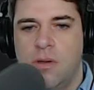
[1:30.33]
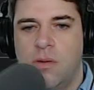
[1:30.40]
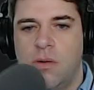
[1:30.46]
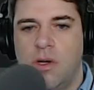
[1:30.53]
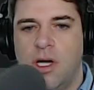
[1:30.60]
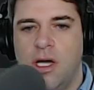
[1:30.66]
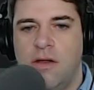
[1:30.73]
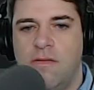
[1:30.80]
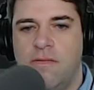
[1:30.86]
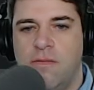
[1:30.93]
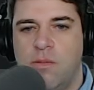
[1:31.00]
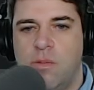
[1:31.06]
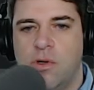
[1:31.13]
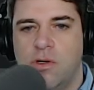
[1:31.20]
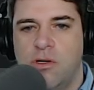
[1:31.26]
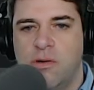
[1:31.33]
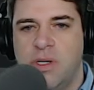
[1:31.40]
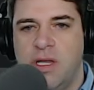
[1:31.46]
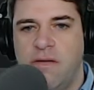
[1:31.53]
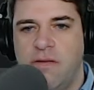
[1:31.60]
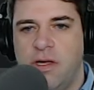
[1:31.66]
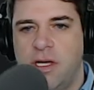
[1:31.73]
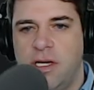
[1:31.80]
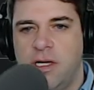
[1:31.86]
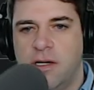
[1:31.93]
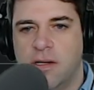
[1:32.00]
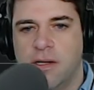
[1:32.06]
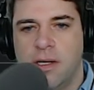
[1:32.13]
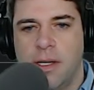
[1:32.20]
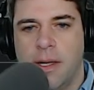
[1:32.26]
What kind of world are we living in
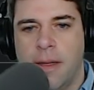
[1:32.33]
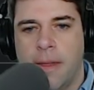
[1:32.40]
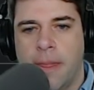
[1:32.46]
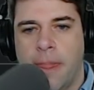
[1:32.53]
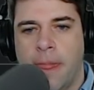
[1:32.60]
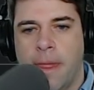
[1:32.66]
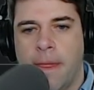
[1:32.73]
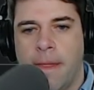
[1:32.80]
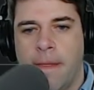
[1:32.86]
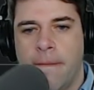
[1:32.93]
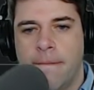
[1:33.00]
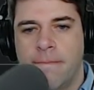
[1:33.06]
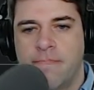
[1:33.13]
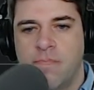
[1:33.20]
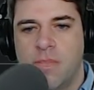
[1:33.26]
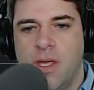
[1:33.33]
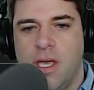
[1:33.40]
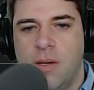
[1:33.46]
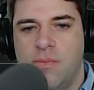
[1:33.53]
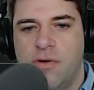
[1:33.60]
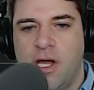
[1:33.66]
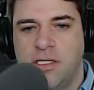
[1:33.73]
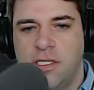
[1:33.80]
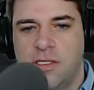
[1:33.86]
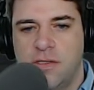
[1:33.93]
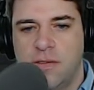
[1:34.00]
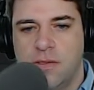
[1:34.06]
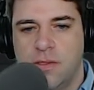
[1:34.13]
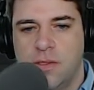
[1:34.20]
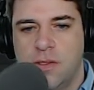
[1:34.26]
here? And
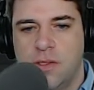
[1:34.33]
processors,